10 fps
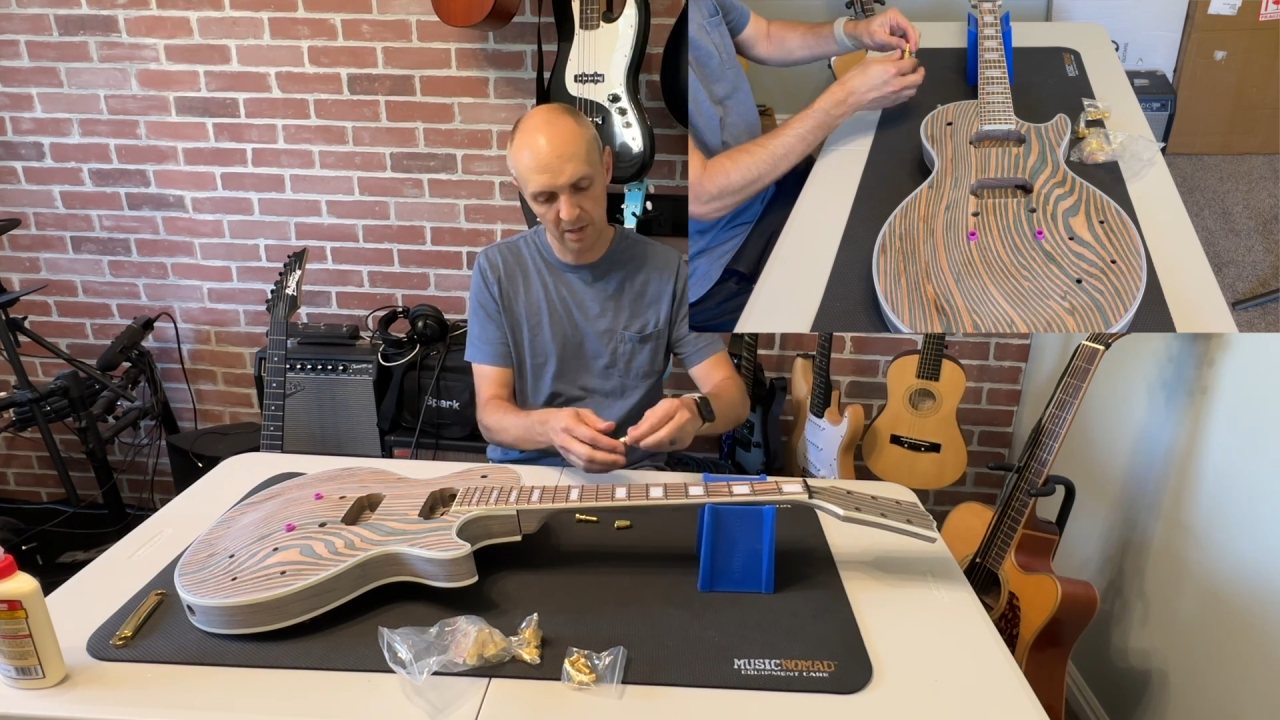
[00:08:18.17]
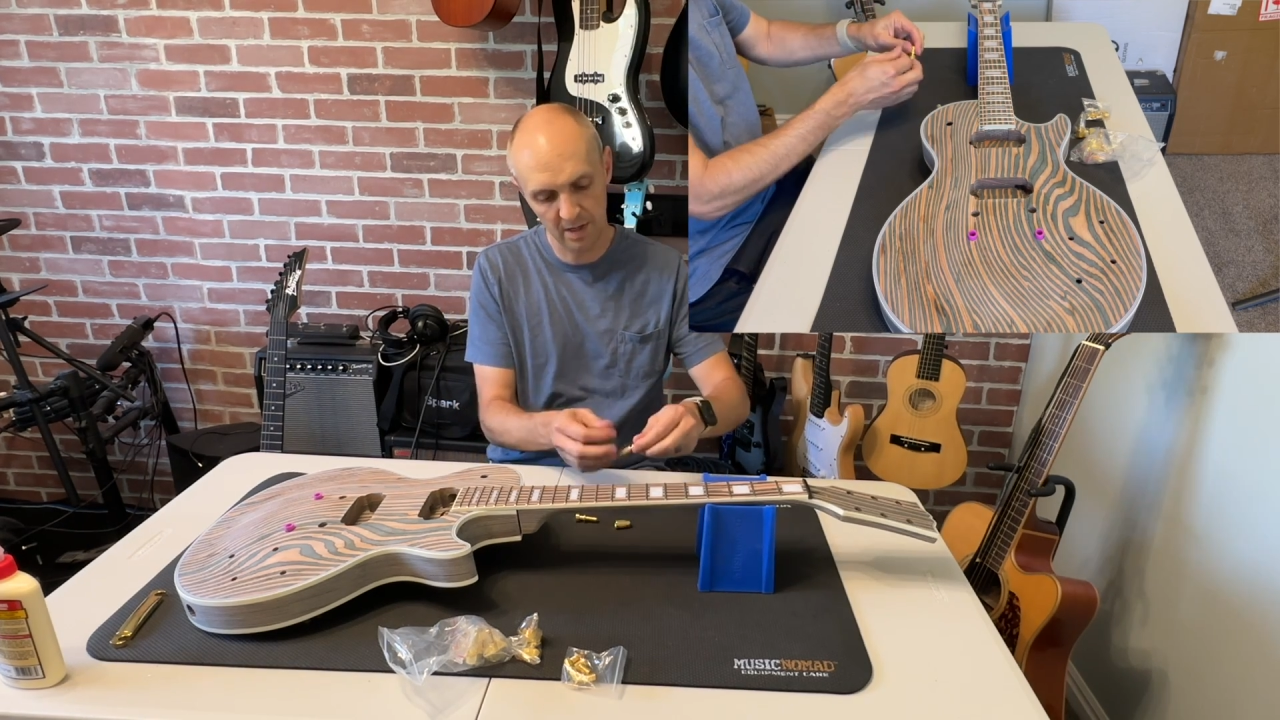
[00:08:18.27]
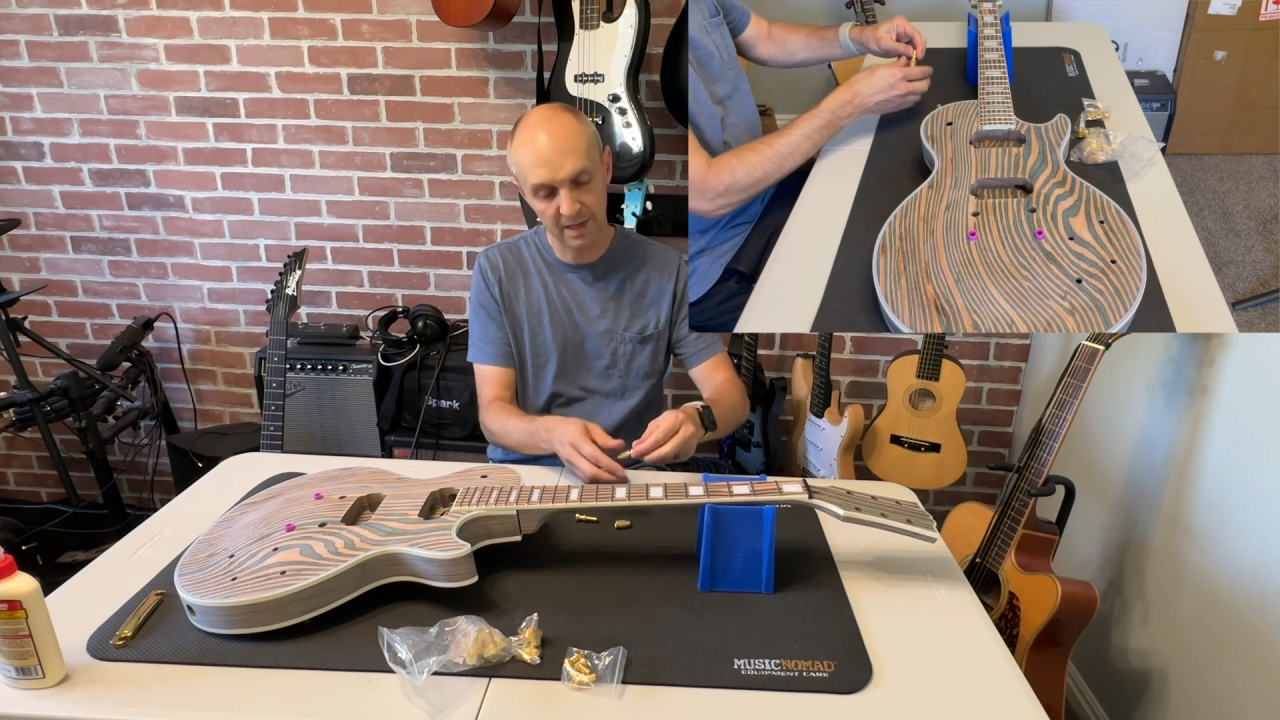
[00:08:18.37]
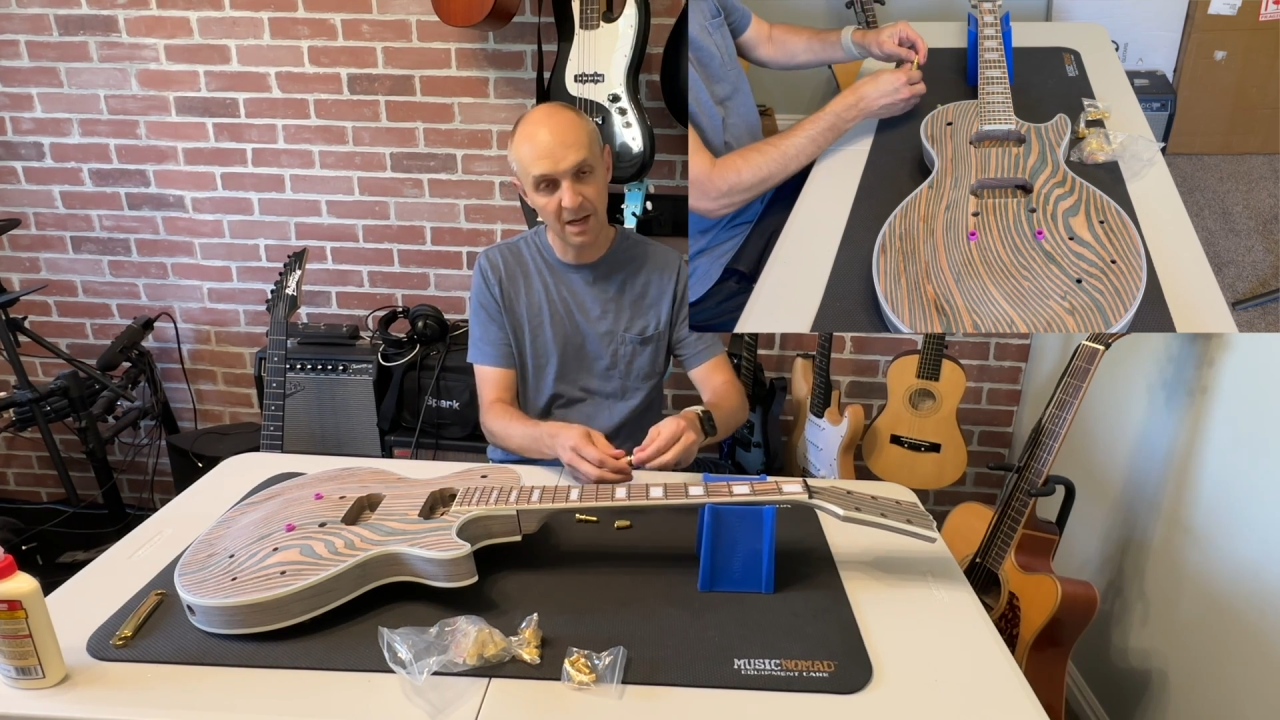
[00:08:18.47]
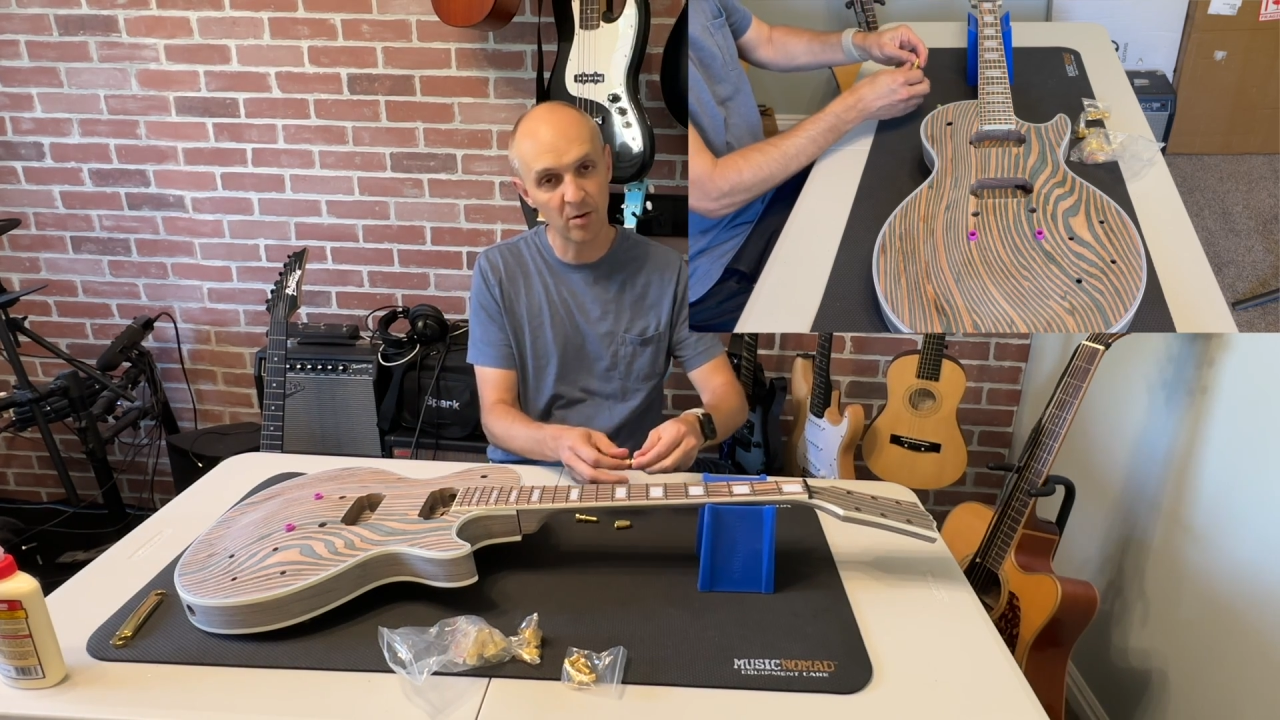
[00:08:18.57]
I
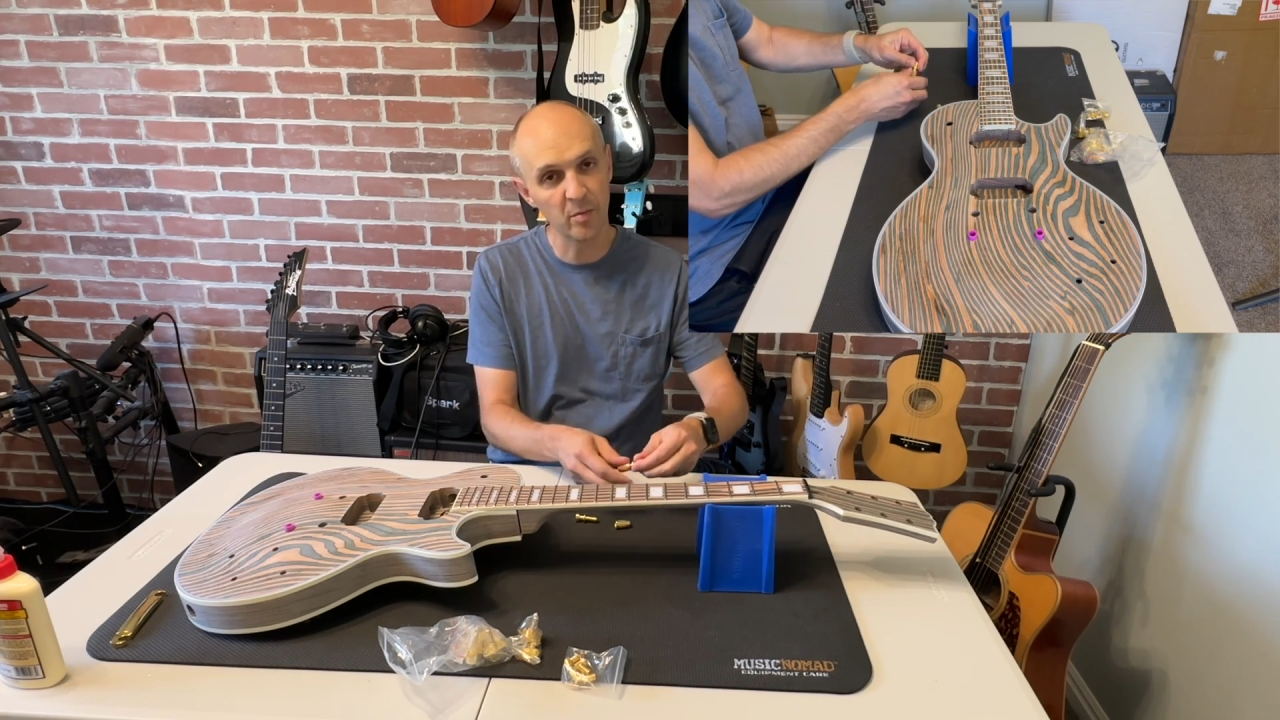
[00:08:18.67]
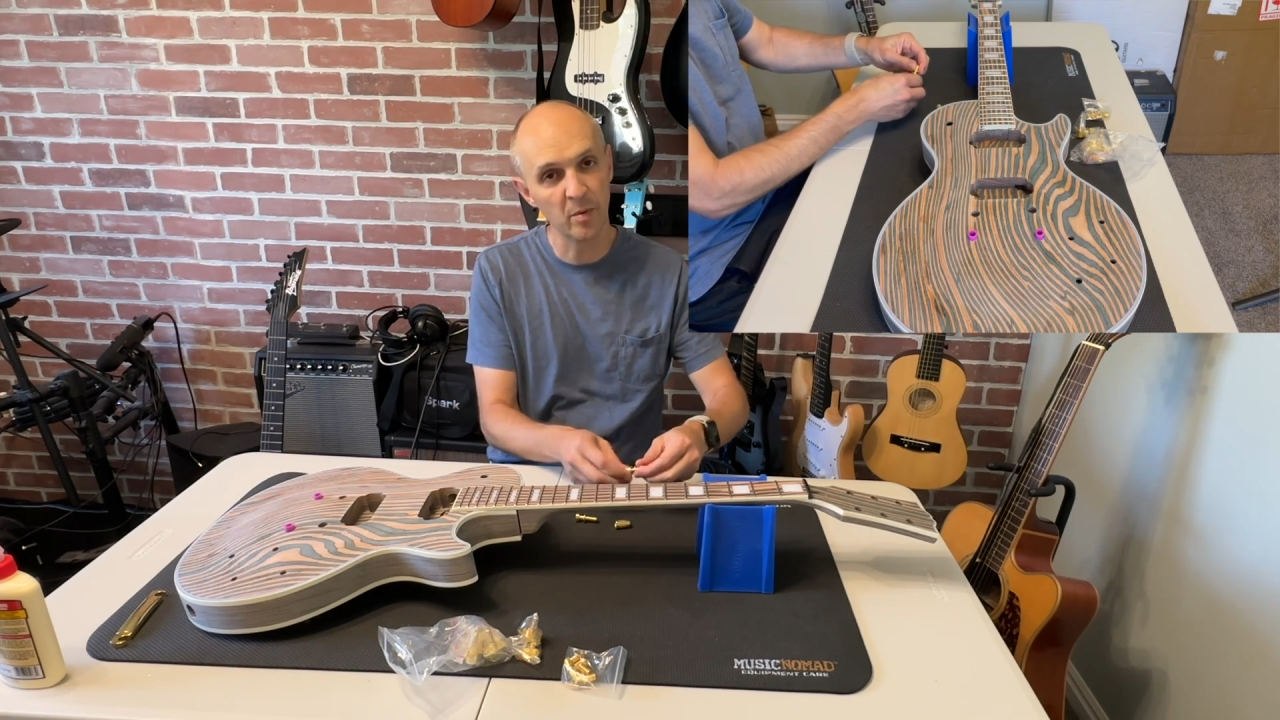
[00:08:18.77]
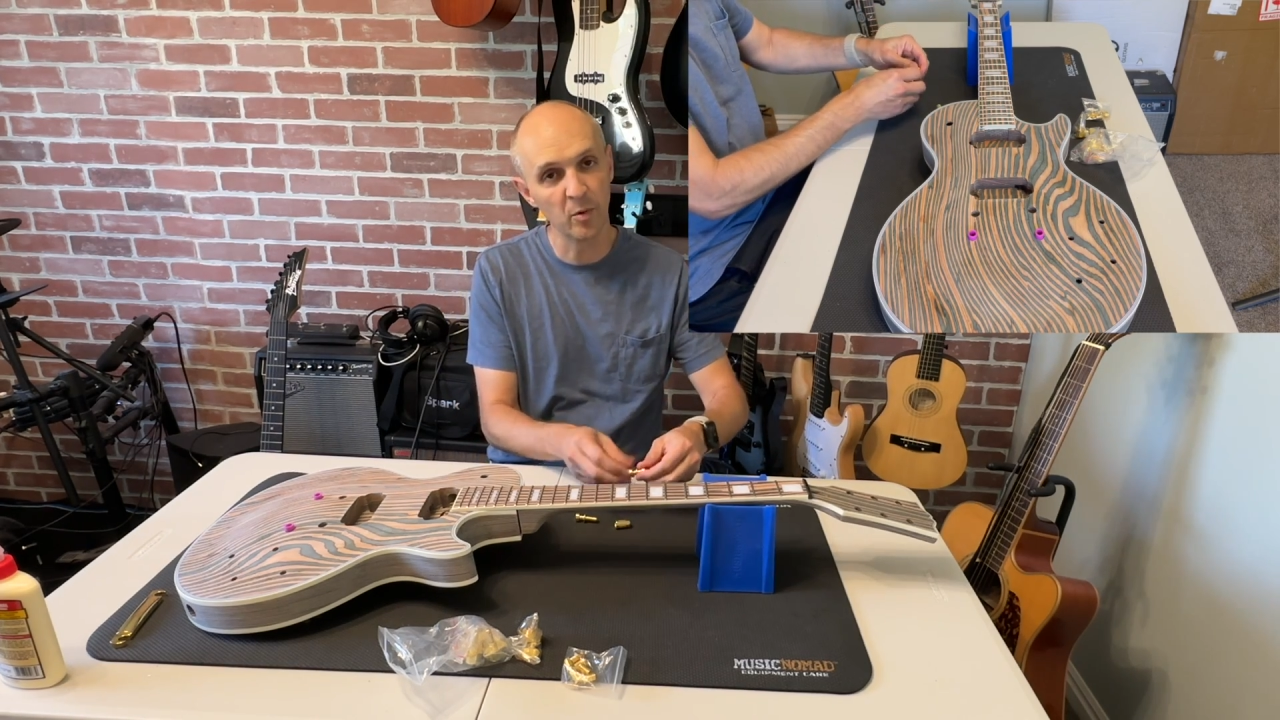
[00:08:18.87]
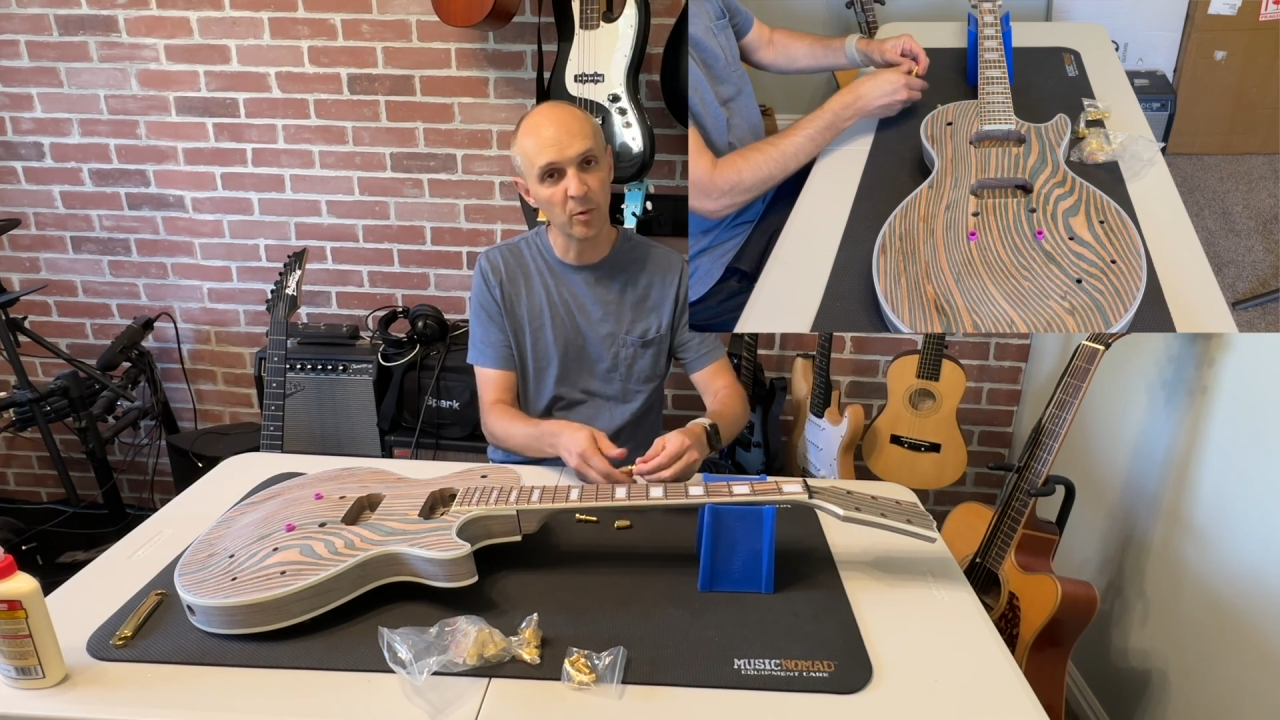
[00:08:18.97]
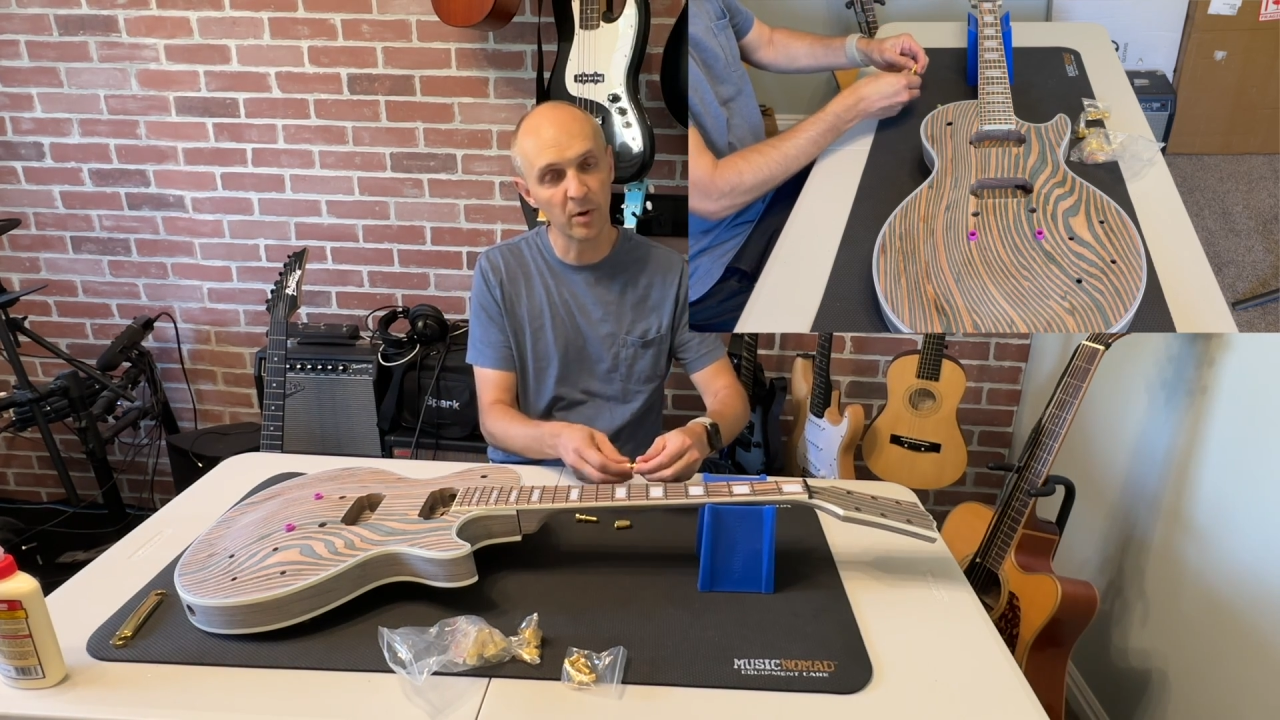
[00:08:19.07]
can't
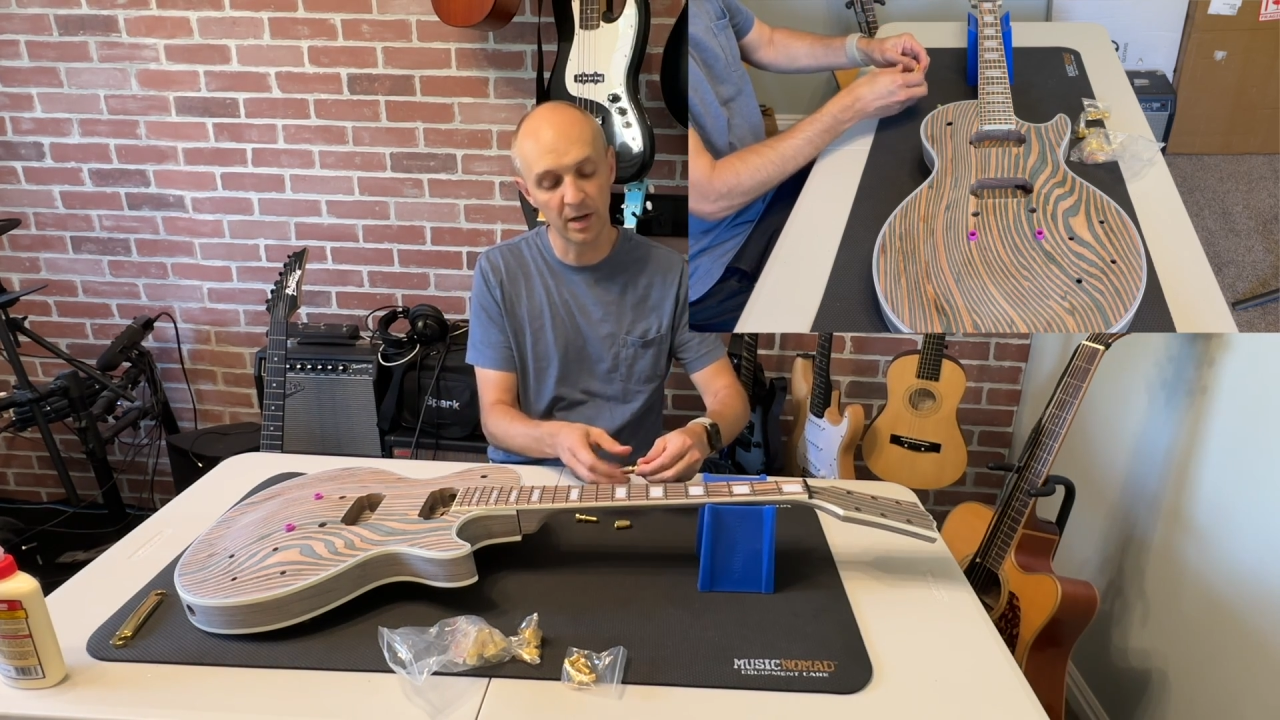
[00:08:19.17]
remember where